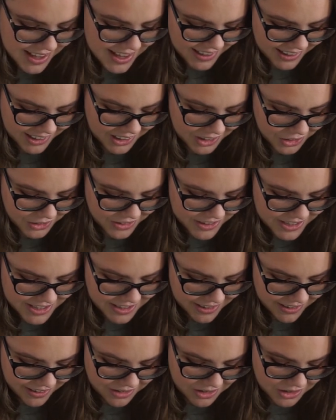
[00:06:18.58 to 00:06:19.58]
Encourage
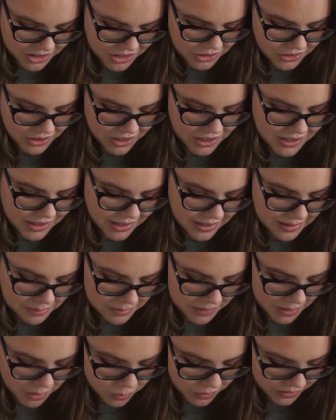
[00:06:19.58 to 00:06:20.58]
the other student to
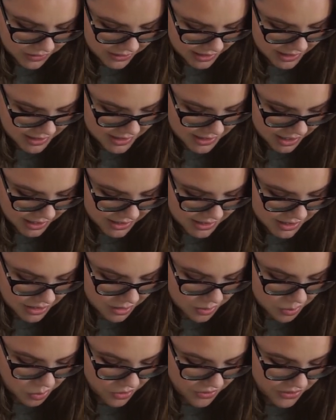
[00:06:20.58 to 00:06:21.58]
admit what they've done to
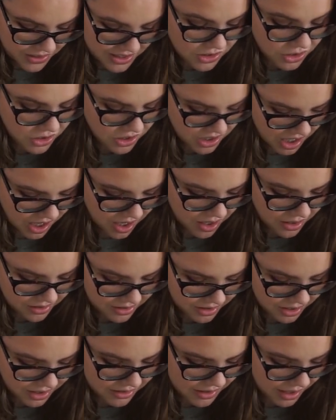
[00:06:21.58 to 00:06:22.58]
the professor. Yeah, I
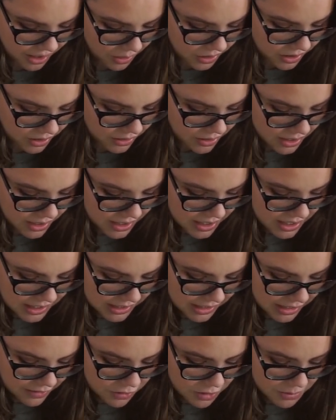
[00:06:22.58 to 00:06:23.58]
think that one.
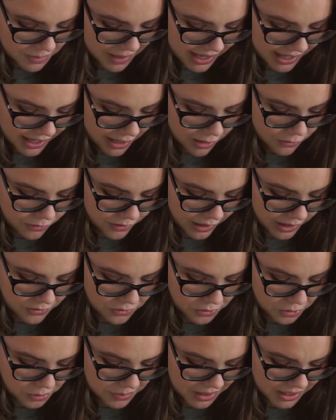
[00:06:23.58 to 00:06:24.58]
Give them a high five
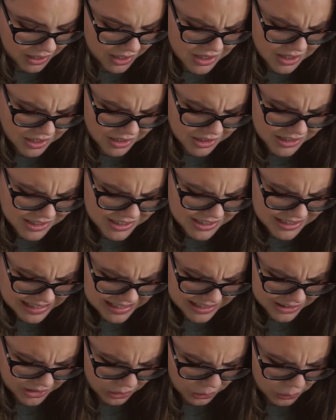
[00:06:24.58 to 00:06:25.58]
for managing to
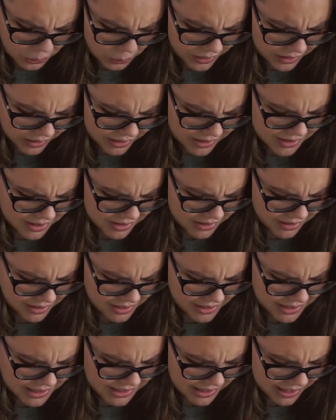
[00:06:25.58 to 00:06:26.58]
sneak the quill into the
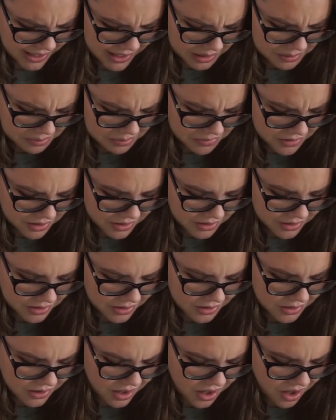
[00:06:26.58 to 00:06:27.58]
exam.
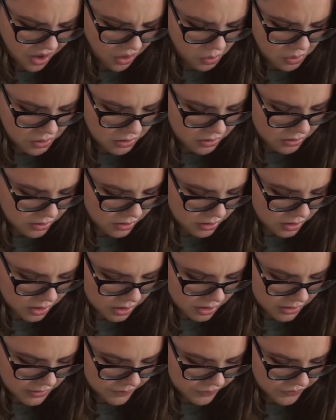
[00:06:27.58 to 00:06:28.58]
No.
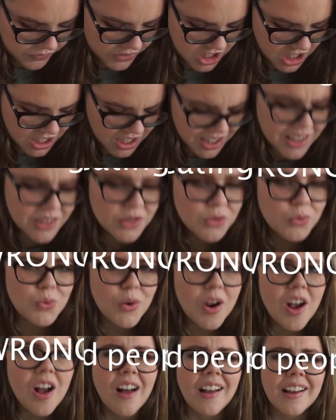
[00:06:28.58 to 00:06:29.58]
Cheating is
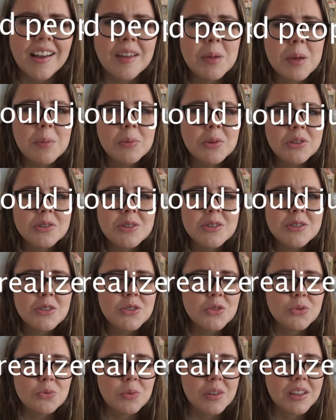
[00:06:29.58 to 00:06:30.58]
wrong, and people should
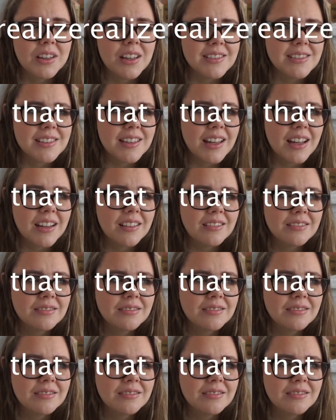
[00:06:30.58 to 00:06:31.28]
just realize that.